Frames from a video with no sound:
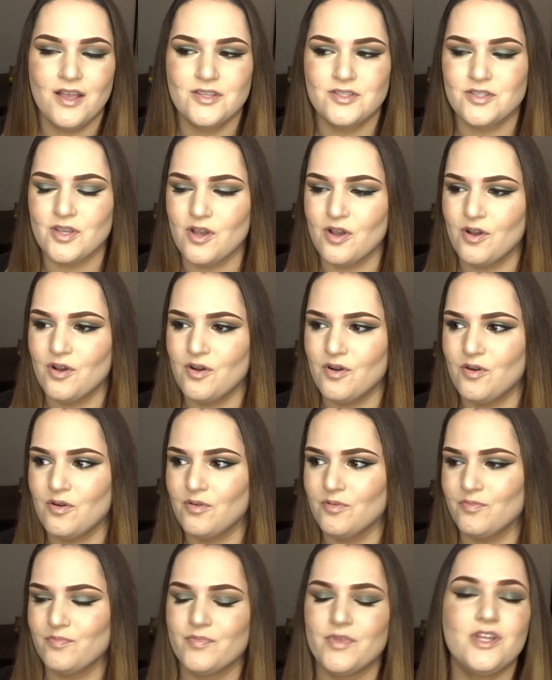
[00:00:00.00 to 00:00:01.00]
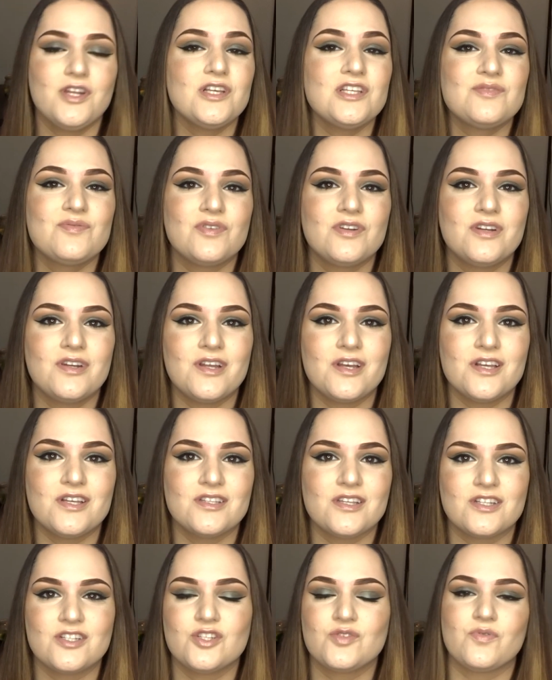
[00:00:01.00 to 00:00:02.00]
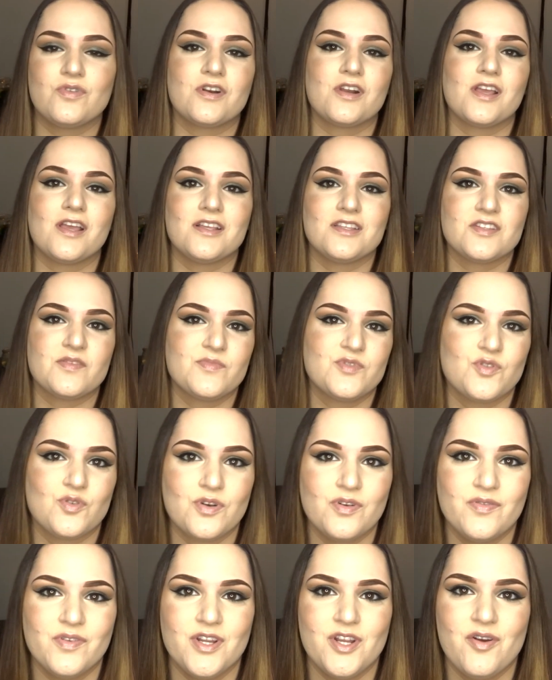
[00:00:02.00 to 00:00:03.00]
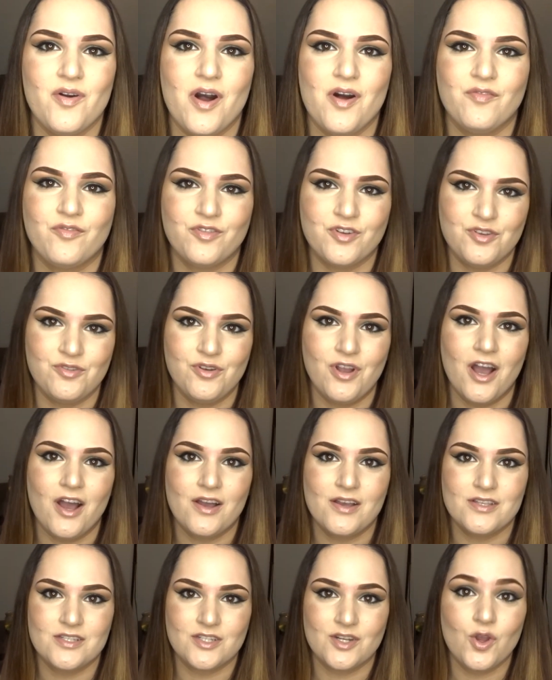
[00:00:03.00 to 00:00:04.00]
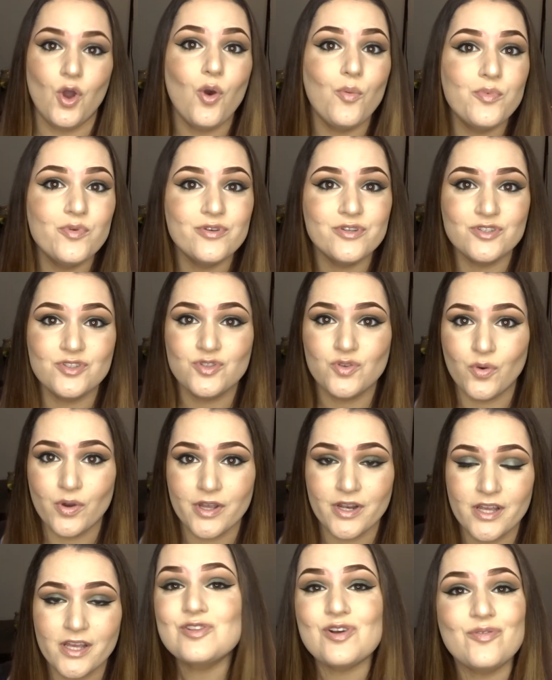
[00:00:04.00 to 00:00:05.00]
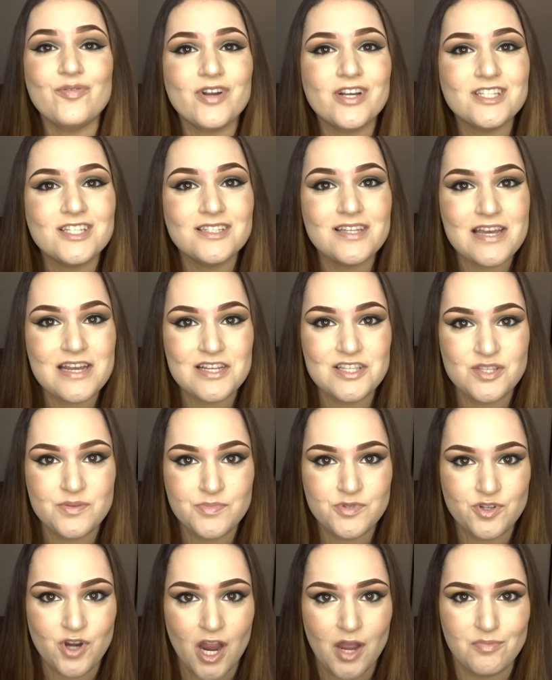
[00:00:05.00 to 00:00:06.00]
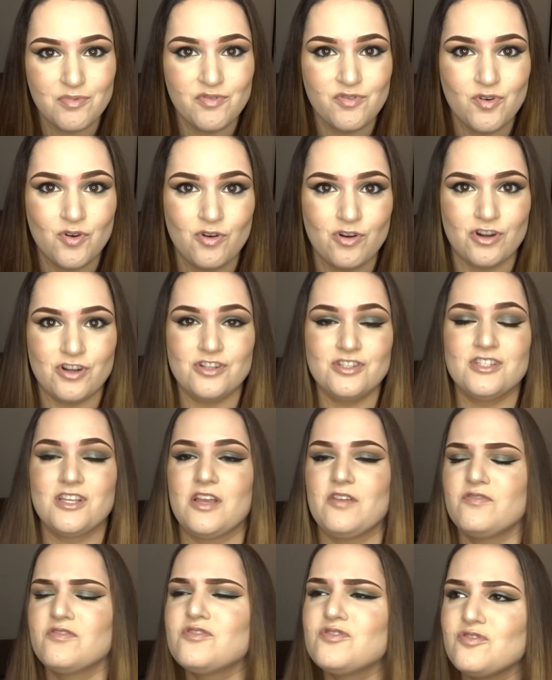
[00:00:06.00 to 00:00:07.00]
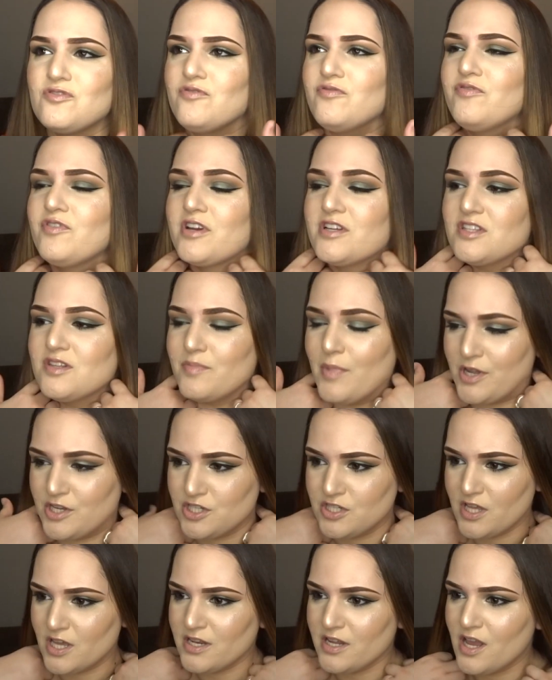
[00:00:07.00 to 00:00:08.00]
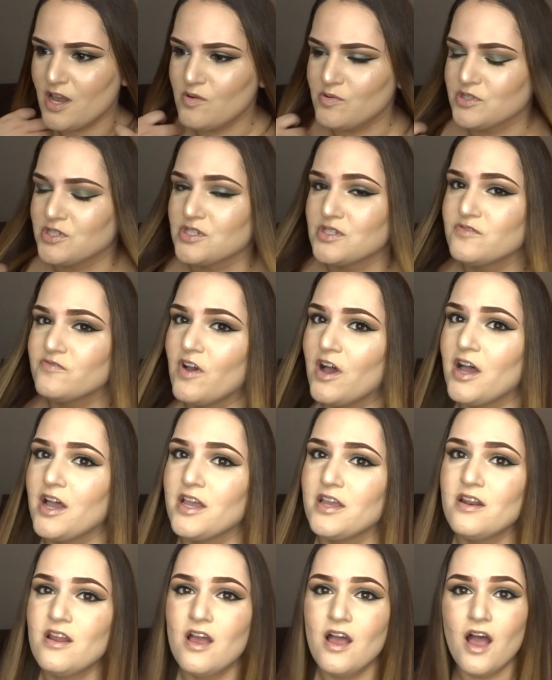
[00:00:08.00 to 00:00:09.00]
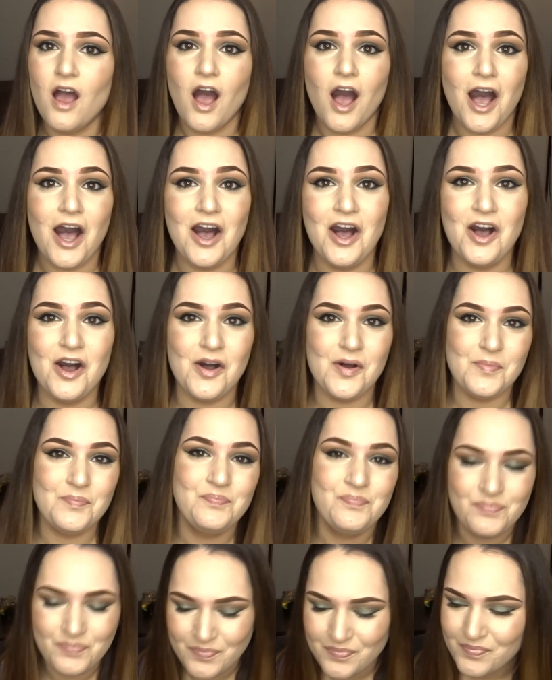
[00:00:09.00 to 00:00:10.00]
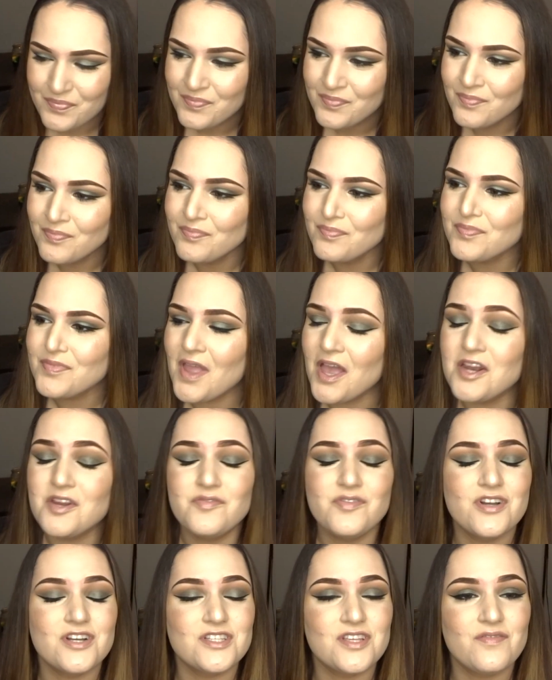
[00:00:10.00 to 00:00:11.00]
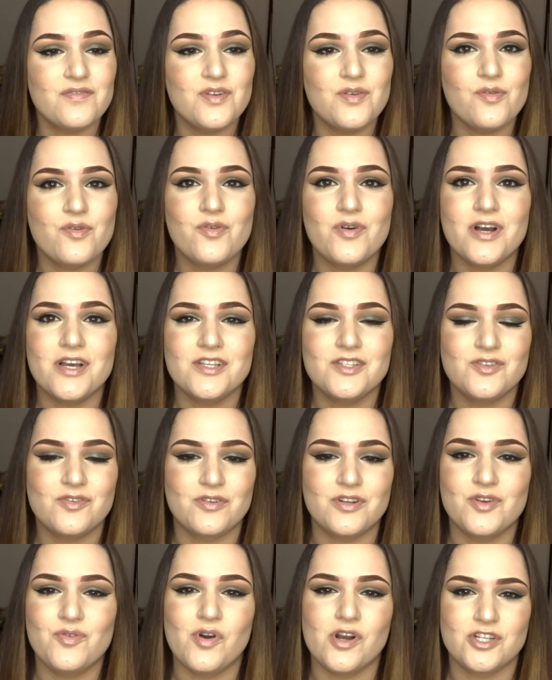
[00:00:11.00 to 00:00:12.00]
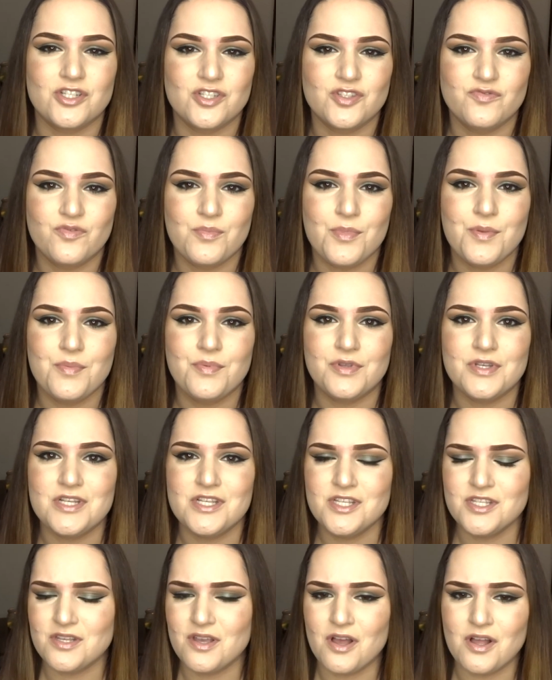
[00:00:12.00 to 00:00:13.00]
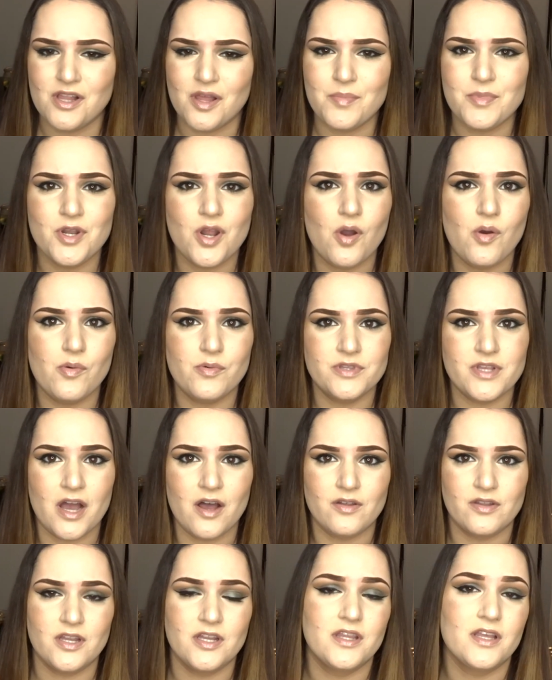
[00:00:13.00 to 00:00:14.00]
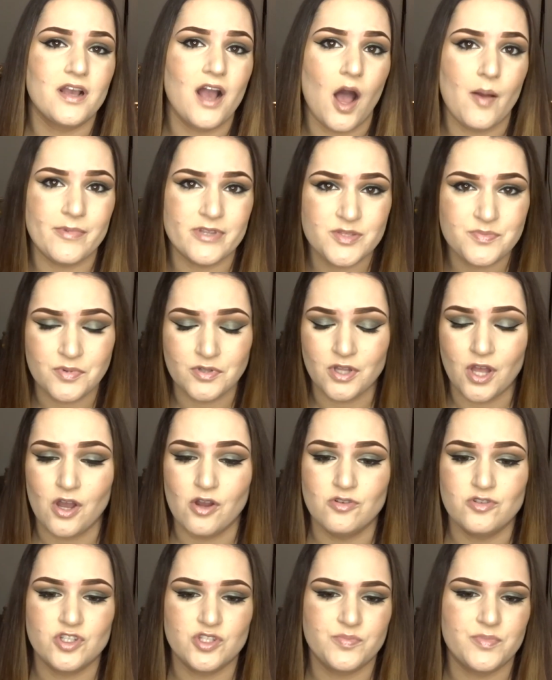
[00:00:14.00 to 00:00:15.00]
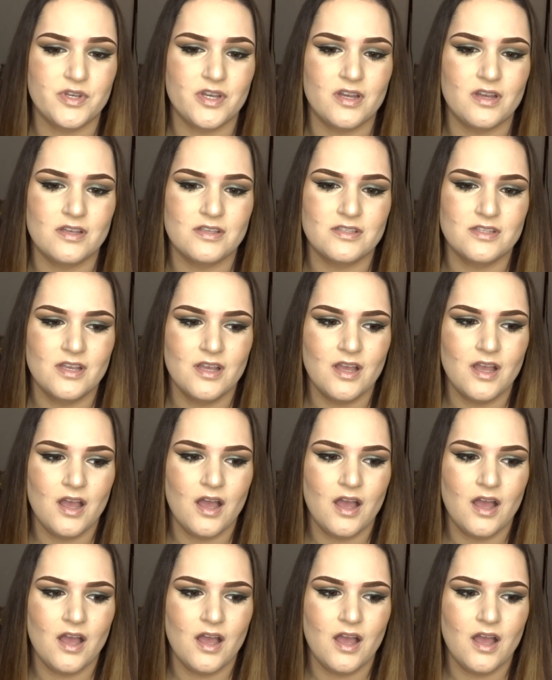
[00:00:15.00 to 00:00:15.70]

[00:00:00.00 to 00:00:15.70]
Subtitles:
So it is what it is. I just wanted to get some sort of video out for you guys, and I hope you enjoyed it. Don't forget to like and subscribe, of course. I do forget to mention that now, which is fine. And if you guys have any requests or any questions for me, please let me know down in the comments below, just because